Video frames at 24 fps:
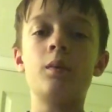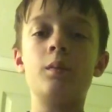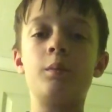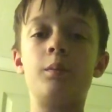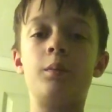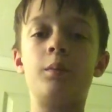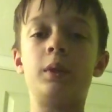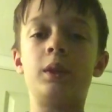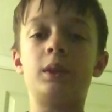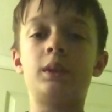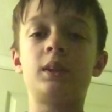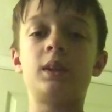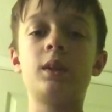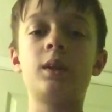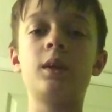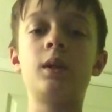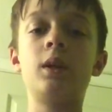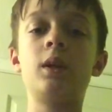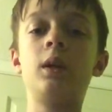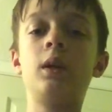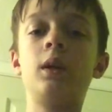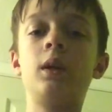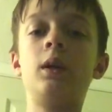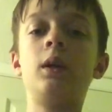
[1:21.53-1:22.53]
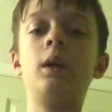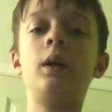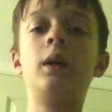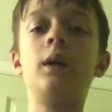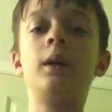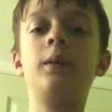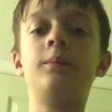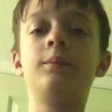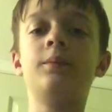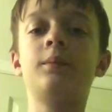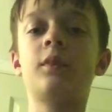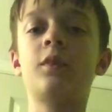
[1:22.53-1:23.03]
But
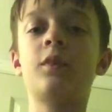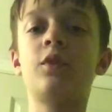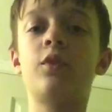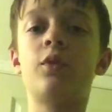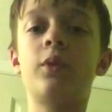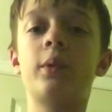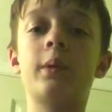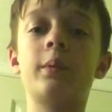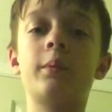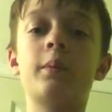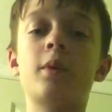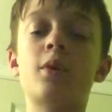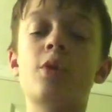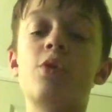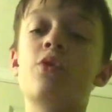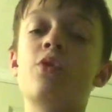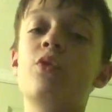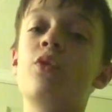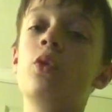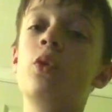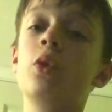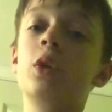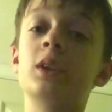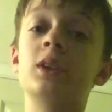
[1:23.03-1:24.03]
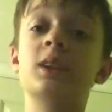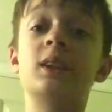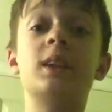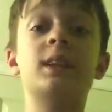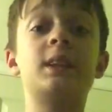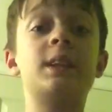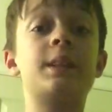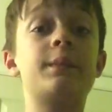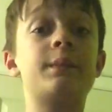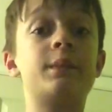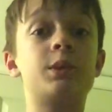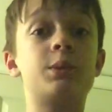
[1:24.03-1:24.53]
Form 4 does
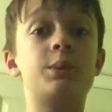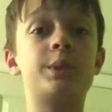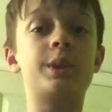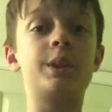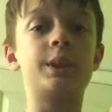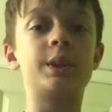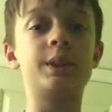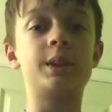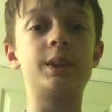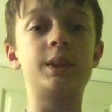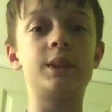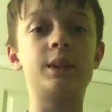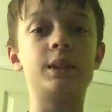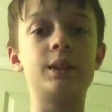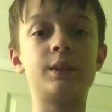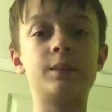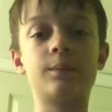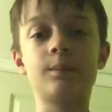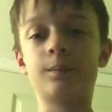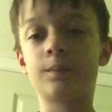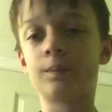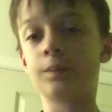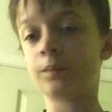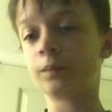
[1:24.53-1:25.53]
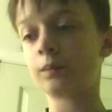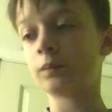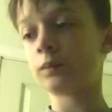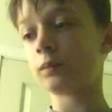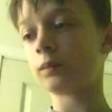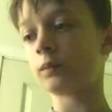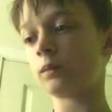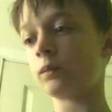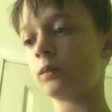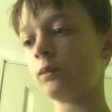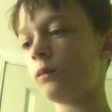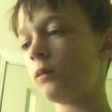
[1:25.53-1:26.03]
have its weaknesses,
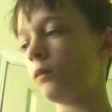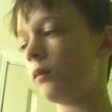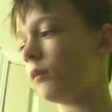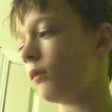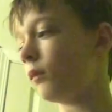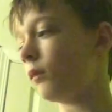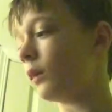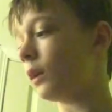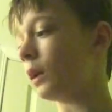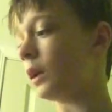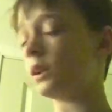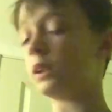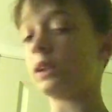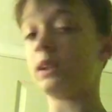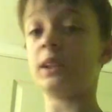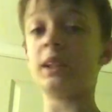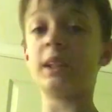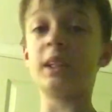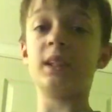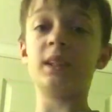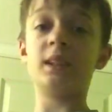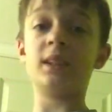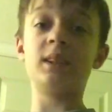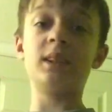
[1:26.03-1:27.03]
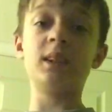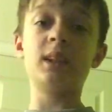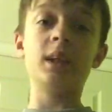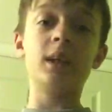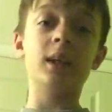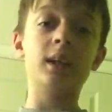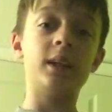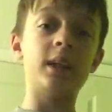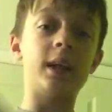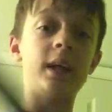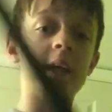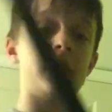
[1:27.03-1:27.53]
such as
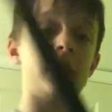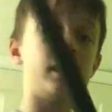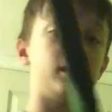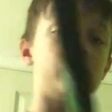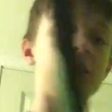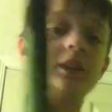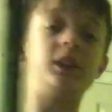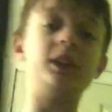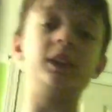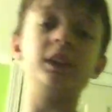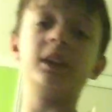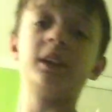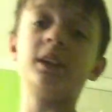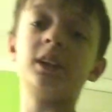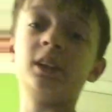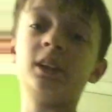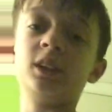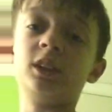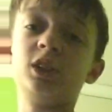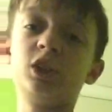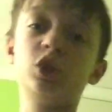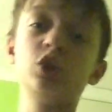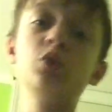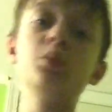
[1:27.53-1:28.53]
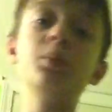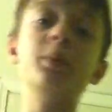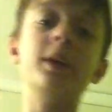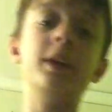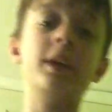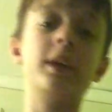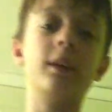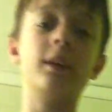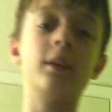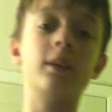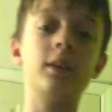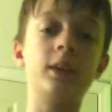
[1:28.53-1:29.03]
the energy
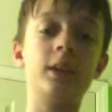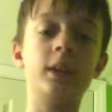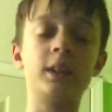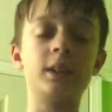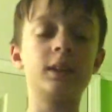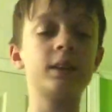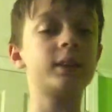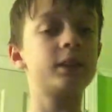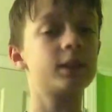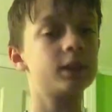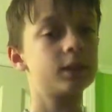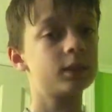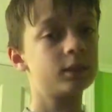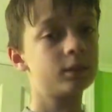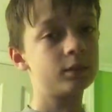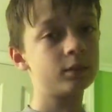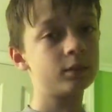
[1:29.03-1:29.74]
consumingness.